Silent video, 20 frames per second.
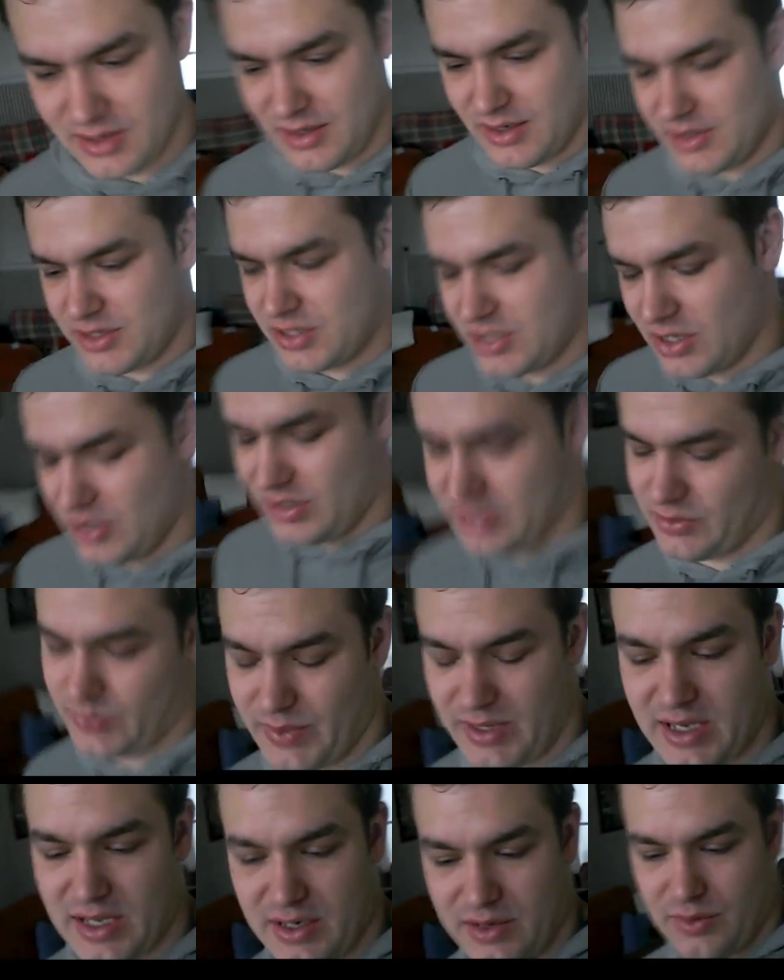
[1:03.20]
so that
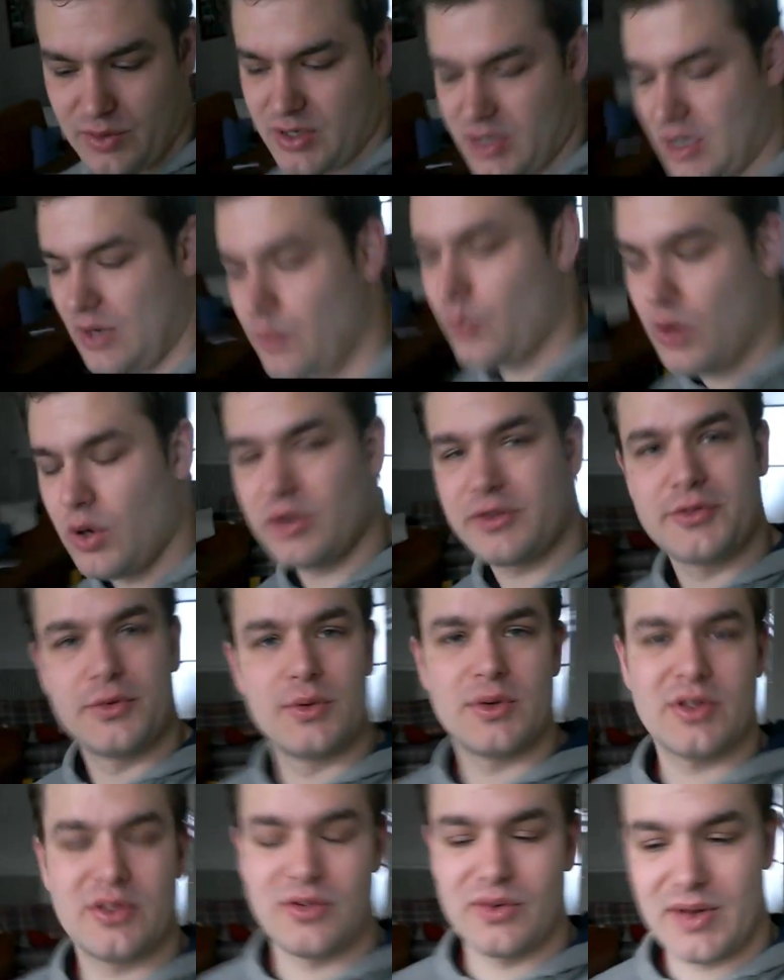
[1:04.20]
we can uh, walk
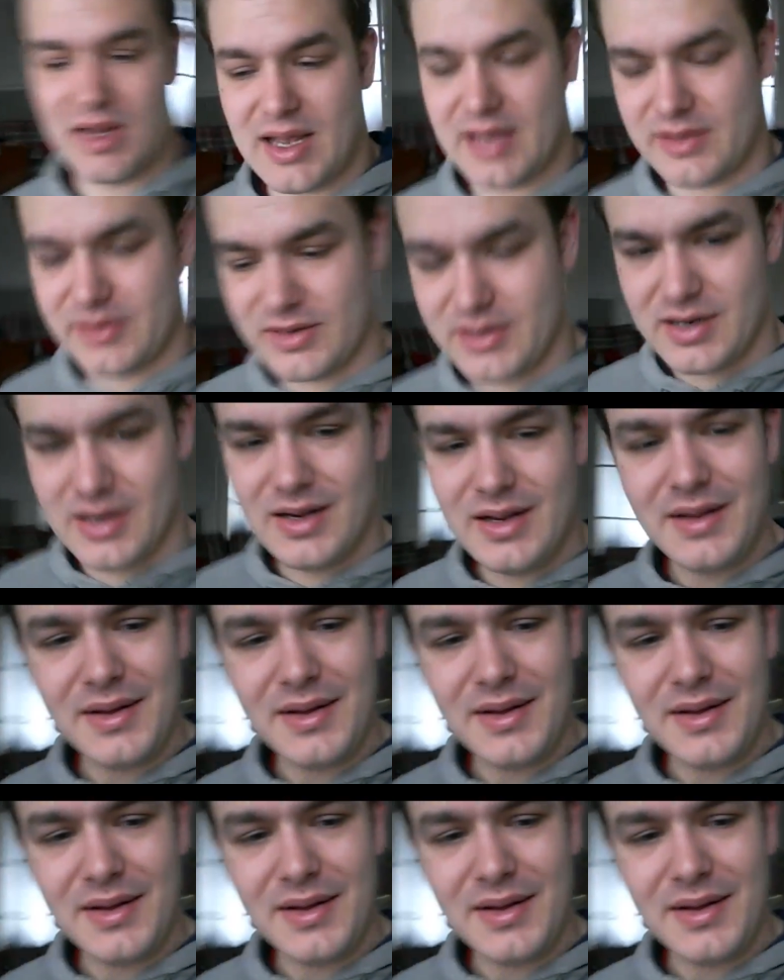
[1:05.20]
through it together